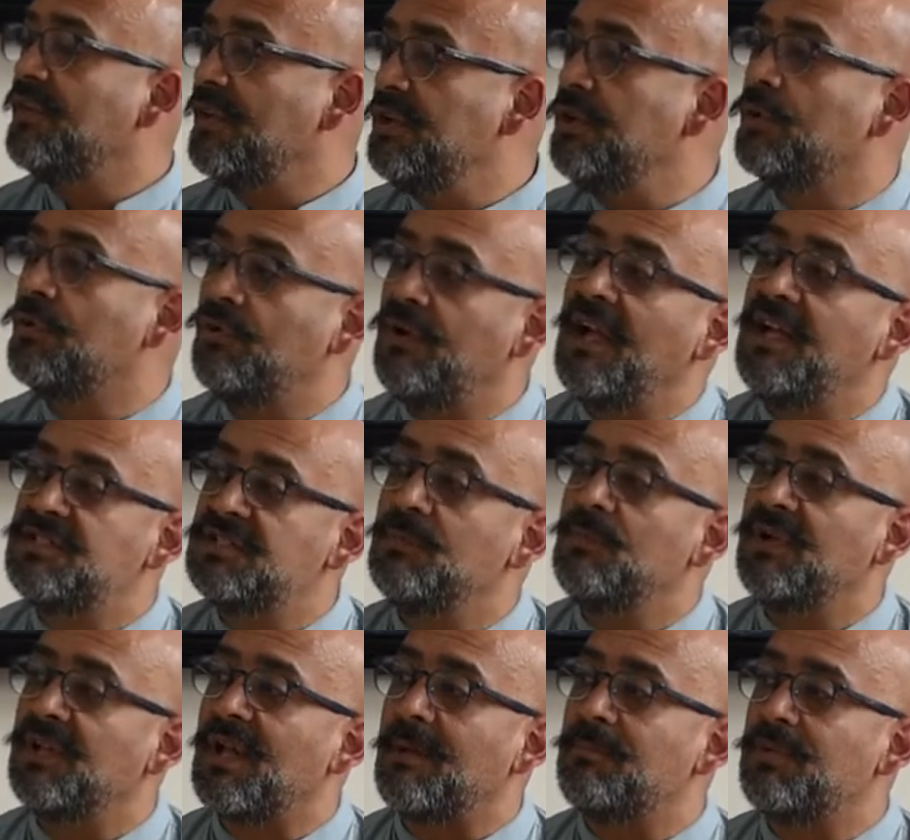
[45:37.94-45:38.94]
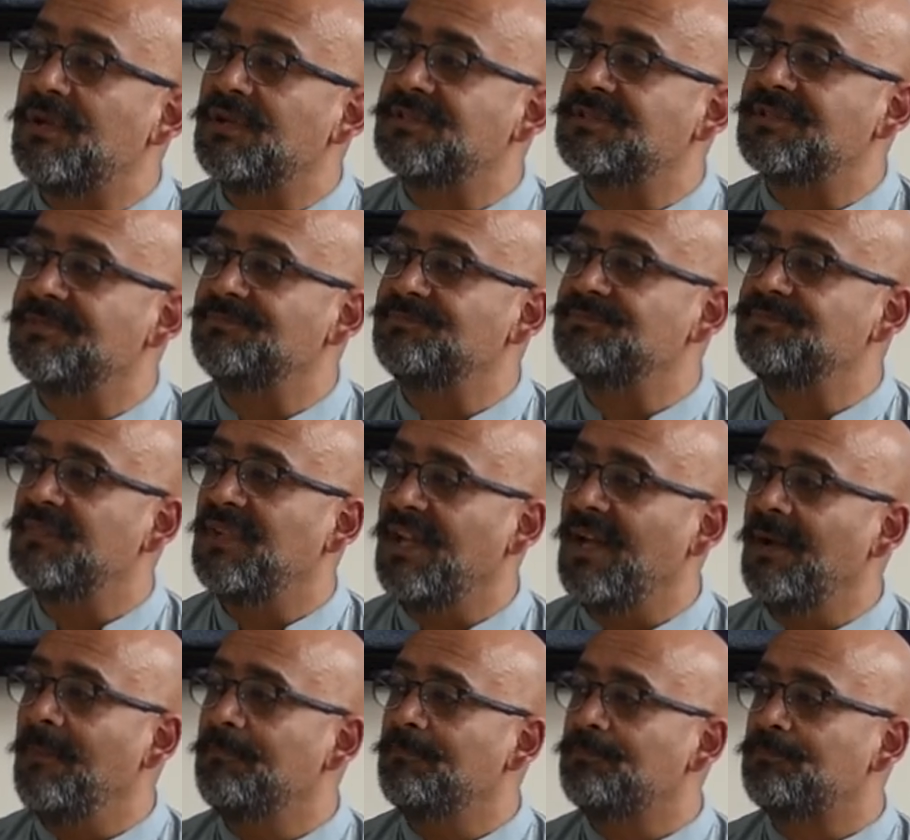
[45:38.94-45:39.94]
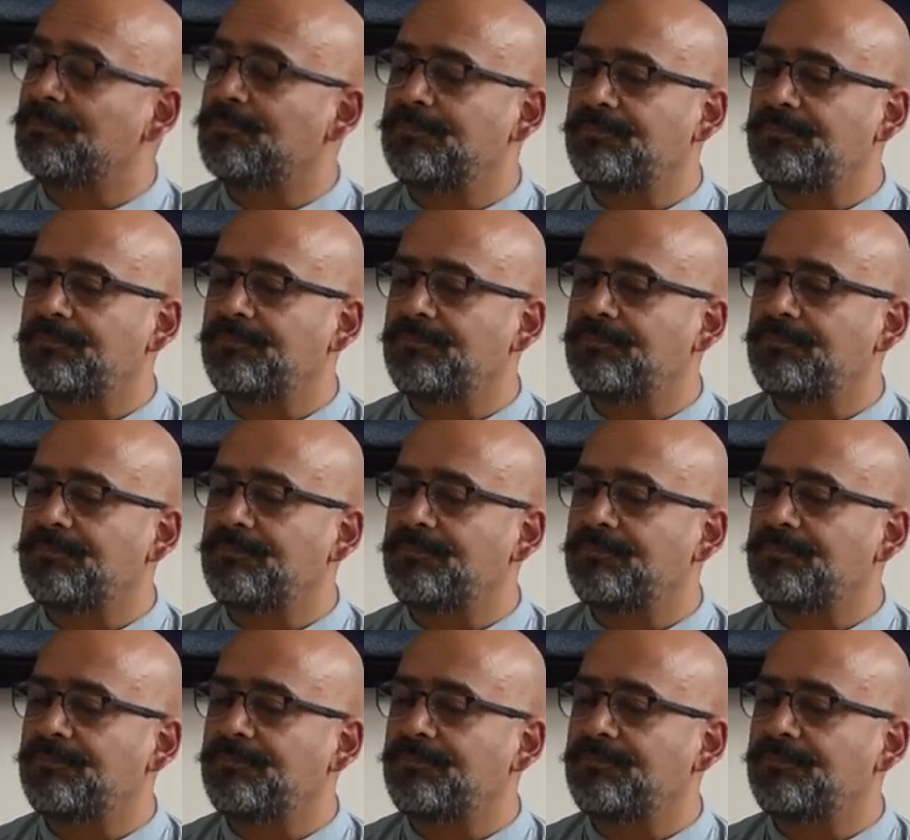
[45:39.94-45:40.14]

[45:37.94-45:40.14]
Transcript: that you're creating with that person, yeah?